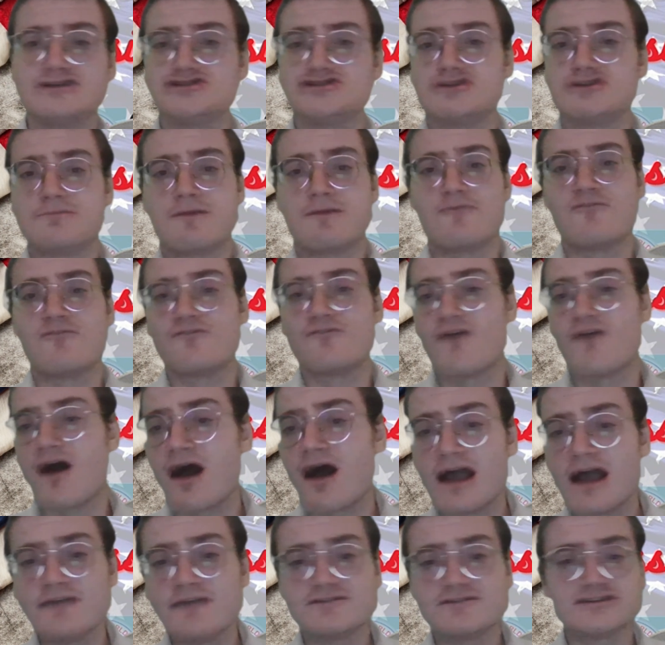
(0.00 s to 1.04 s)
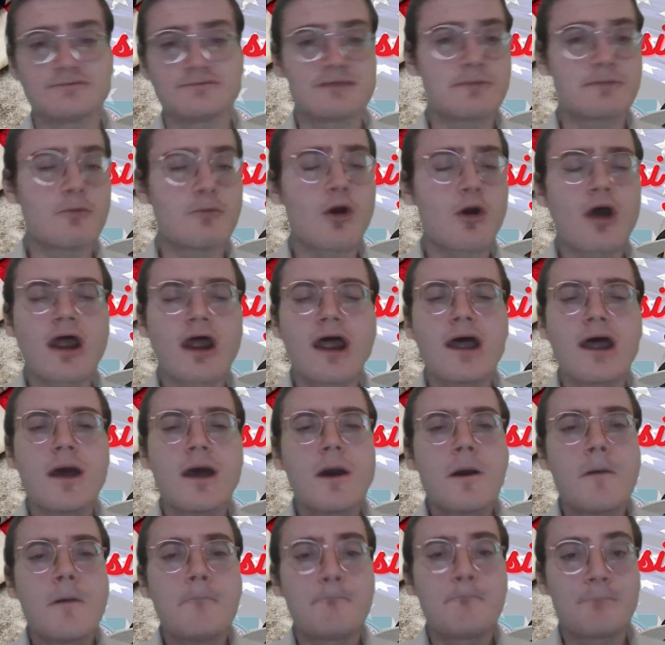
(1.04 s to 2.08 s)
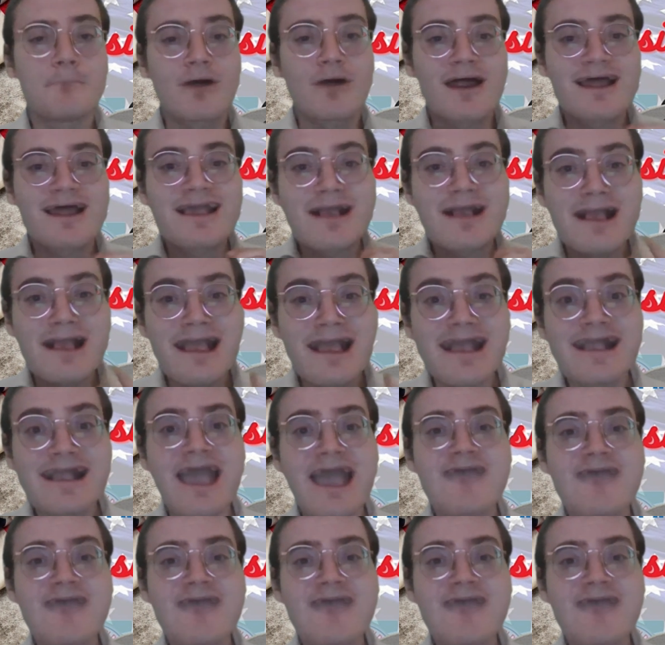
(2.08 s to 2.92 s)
Should be five, should be more. He